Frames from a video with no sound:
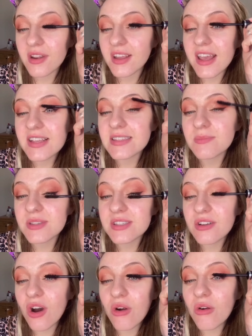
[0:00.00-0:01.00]
get some
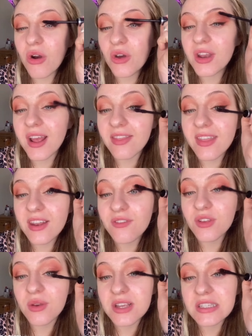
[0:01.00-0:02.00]
mascara on and then a
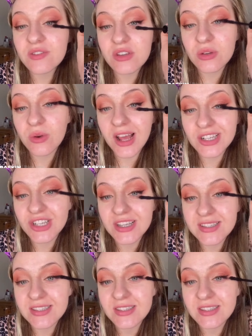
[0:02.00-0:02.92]
few individual lashes.